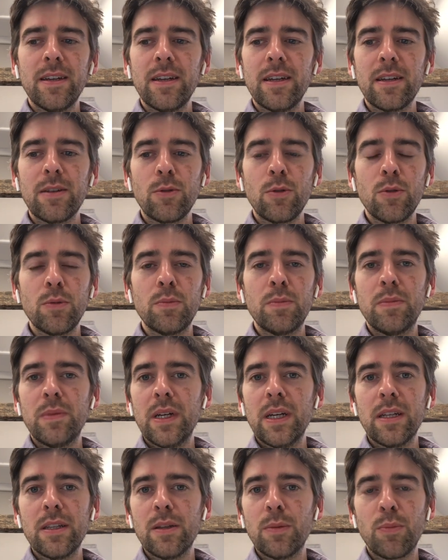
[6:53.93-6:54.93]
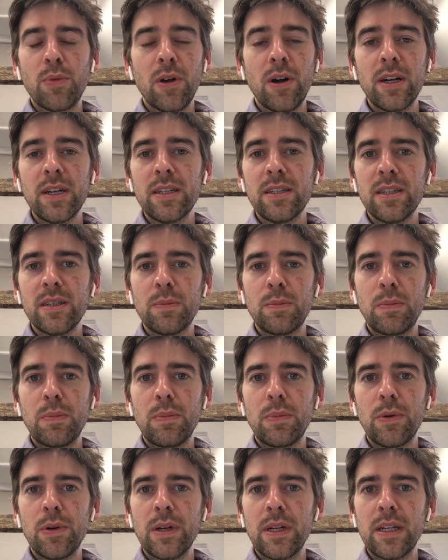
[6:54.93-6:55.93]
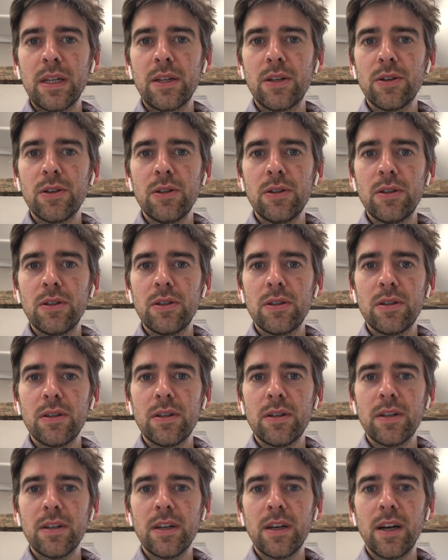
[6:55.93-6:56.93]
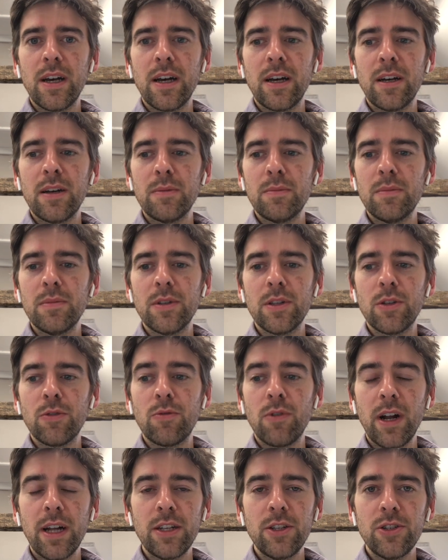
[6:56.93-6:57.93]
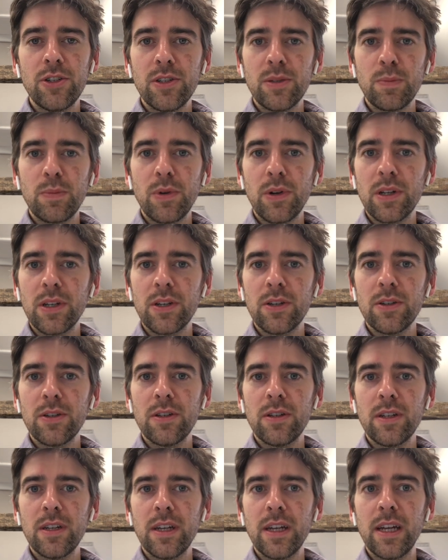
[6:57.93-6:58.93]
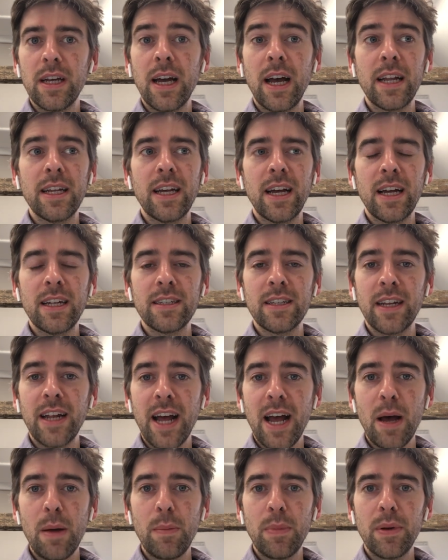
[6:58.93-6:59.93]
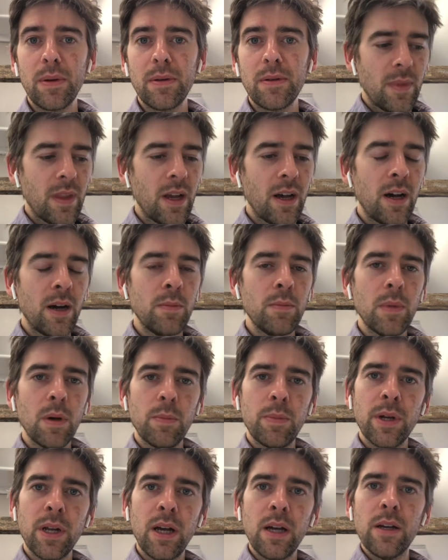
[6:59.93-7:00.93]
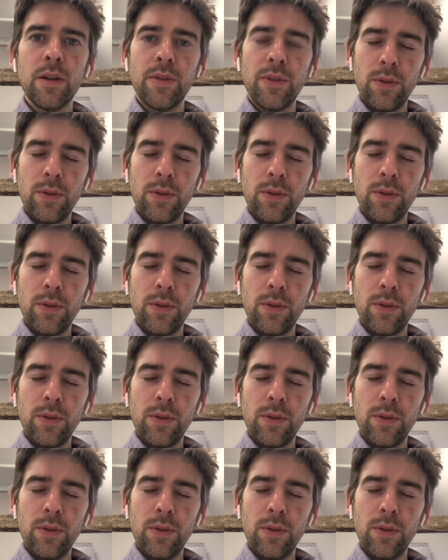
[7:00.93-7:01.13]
the price is pretty good, the range is pretty good, and it has an app. But I